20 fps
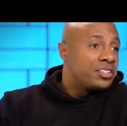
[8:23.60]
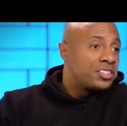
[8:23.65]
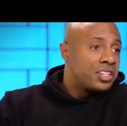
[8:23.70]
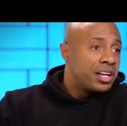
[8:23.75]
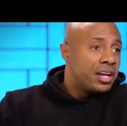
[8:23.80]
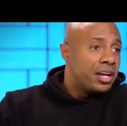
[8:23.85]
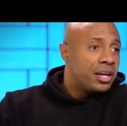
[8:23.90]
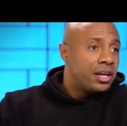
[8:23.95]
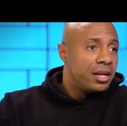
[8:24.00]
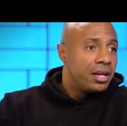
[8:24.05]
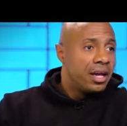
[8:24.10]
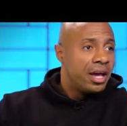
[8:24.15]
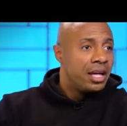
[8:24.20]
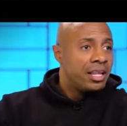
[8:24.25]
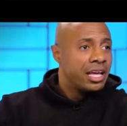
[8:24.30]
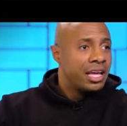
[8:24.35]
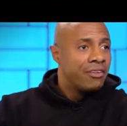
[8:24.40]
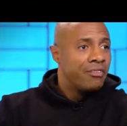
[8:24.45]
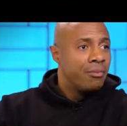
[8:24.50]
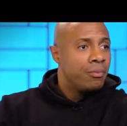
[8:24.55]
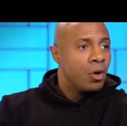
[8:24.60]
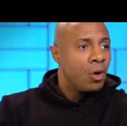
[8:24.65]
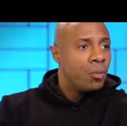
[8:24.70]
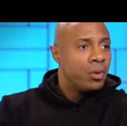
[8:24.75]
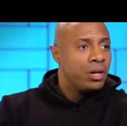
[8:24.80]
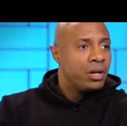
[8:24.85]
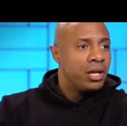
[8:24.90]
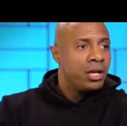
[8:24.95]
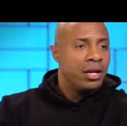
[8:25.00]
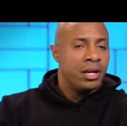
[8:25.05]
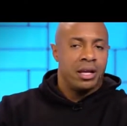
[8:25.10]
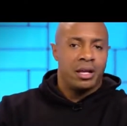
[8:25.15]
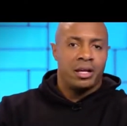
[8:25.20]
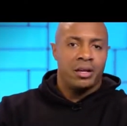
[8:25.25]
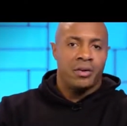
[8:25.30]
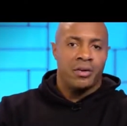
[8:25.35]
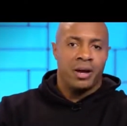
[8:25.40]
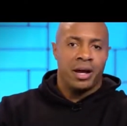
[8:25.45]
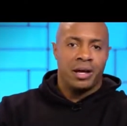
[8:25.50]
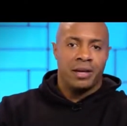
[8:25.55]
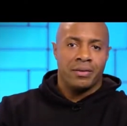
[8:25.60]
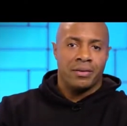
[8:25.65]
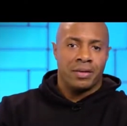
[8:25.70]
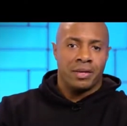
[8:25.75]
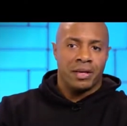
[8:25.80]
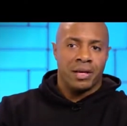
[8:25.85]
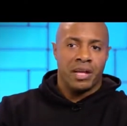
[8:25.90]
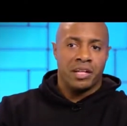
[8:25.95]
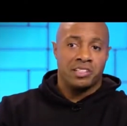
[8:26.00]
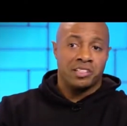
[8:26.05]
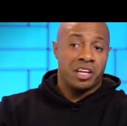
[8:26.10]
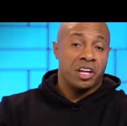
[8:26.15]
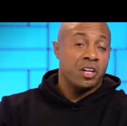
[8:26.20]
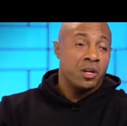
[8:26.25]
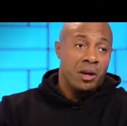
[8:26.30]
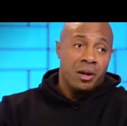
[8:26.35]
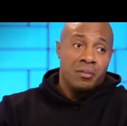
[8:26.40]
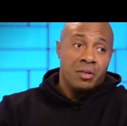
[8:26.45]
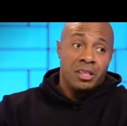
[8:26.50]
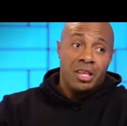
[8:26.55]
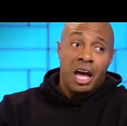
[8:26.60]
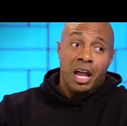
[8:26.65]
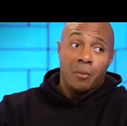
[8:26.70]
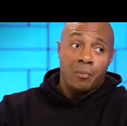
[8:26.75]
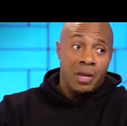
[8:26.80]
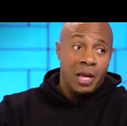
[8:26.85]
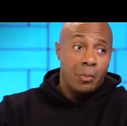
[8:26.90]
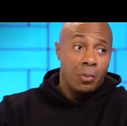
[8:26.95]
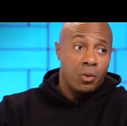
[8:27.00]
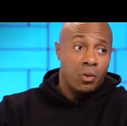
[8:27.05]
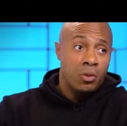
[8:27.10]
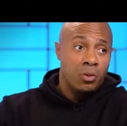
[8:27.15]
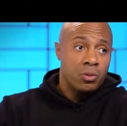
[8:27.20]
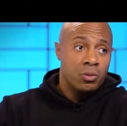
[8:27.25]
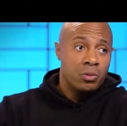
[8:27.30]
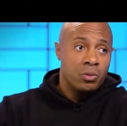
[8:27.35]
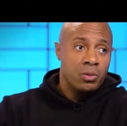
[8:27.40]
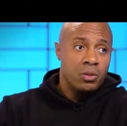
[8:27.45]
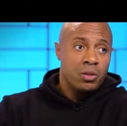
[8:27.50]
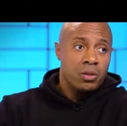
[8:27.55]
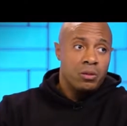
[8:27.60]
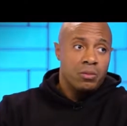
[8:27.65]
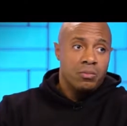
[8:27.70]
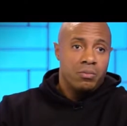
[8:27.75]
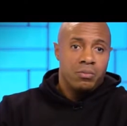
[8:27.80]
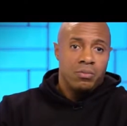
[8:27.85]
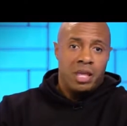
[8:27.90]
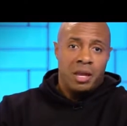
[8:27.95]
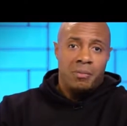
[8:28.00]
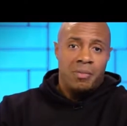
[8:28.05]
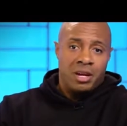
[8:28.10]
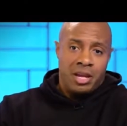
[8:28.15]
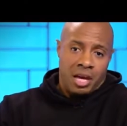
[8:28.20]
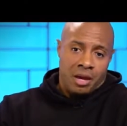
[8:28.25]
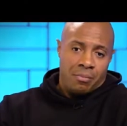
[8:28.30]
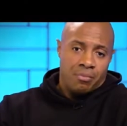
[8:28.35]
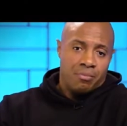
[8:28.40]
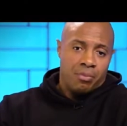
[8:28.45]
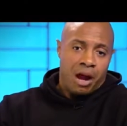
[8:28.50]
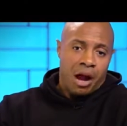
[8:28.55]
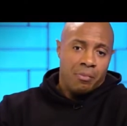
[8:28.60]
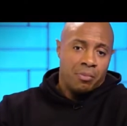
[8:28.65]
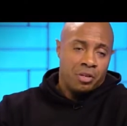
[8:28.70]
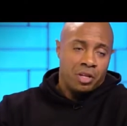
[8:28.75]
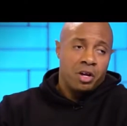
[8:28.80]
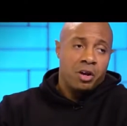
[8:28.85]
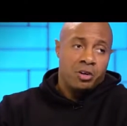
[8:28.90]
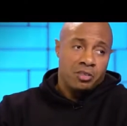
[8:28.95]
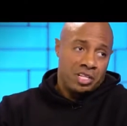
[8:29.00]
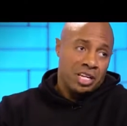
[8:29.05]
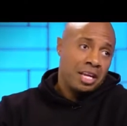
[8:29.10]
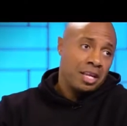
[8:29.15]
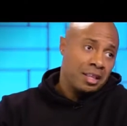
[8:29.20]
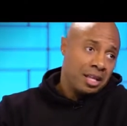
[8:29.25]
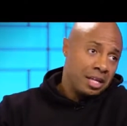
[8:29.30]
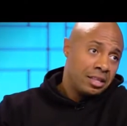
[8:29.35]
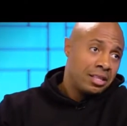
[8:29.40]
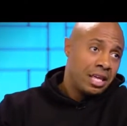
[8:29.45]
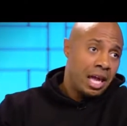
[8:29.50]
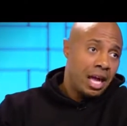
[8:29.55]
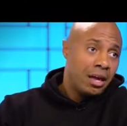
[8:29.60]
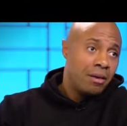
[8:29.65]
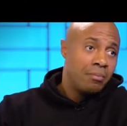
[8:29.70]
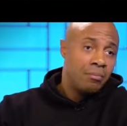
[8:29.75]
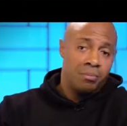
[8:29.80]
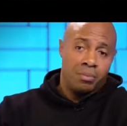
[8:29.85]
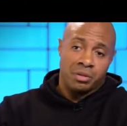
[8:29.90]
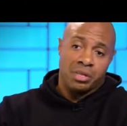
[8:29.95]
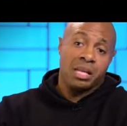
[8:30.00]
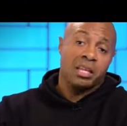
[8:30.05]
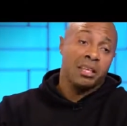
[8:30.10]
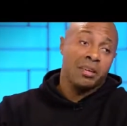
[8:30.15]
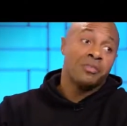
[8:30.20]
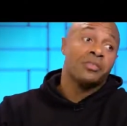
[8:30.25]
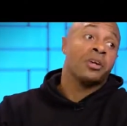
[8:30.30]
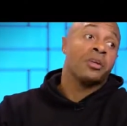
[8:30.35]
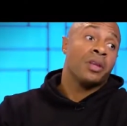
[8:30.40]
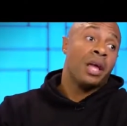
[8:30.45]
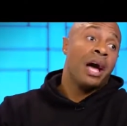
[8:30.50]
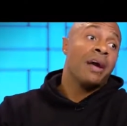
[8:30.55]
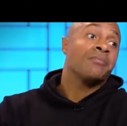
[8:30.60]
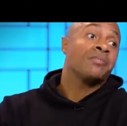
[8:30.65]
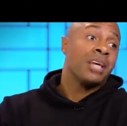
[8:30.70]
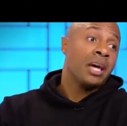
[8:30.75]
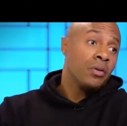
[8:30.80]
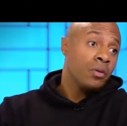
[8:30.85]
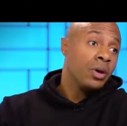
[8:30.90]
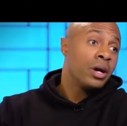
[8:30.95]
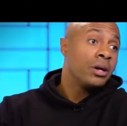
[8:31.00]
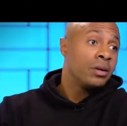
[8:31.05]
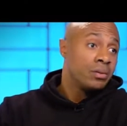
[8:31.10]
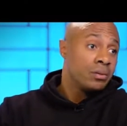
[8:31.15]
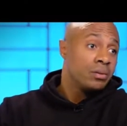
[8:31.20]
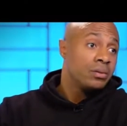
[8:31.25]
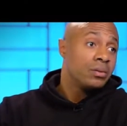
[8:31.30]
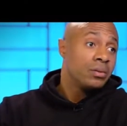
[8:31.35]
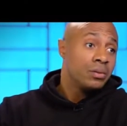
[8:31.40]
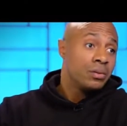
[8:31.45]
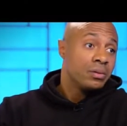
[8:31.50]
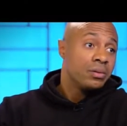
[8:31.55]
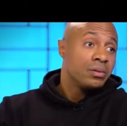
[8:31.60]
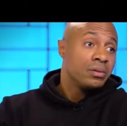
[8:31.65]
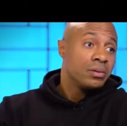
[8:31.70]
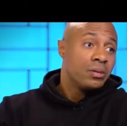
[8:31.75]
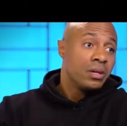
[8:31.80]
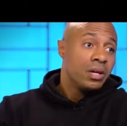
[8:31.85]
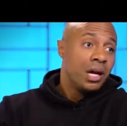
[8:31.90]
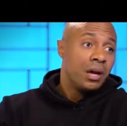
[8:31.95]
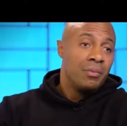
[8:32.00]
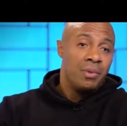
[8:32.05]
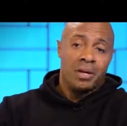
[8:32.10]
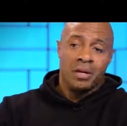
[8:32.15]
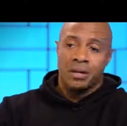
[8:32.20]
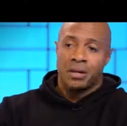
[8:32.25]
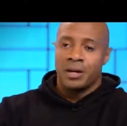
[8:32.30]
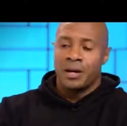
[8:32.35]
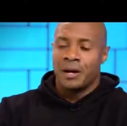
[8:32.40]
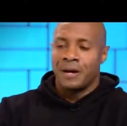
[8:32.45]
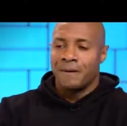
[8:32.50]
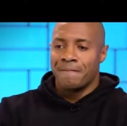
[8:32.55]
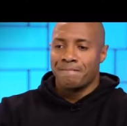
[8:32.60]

to say at that given moment. And it's scary. I mean, a lot of people, they may not properly articulate that, but they live their lives that way. I mean,